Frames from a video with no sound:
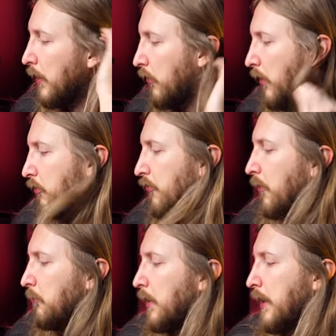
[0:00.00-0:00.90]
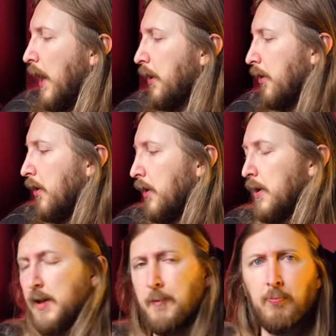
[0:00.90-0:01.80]
Greetings from Canada.
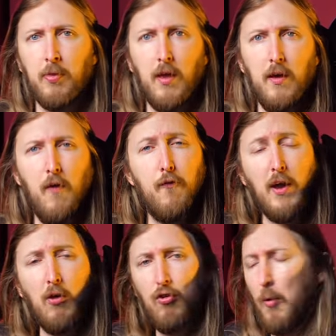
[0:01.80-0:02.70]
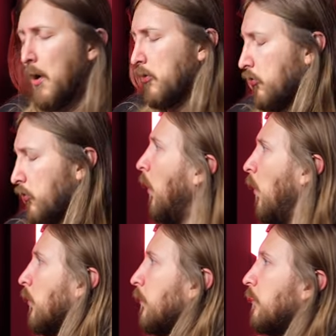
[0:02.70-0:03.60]
Thank you so much.
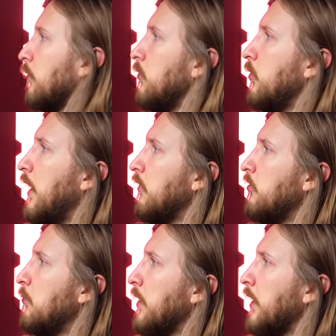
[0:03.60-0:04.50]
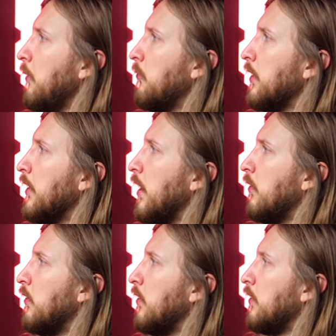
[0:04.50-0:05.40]
Oh, you can't see my game right now.
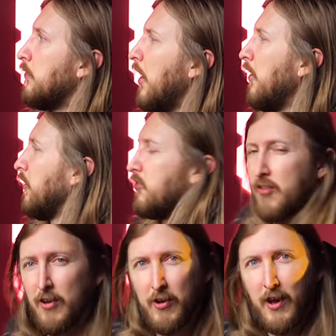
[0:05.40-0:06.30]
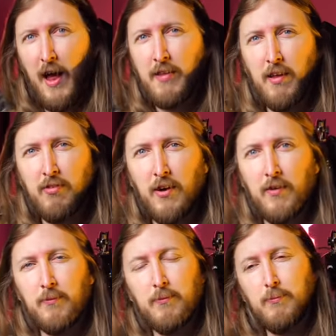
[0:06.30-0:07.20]
There it is. Look at that.
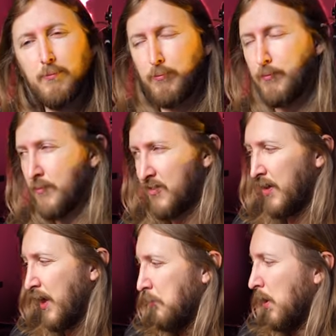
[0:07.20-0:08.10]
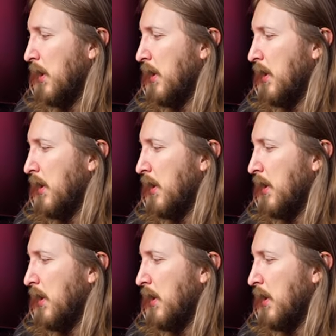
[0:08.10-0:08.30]
That's the game.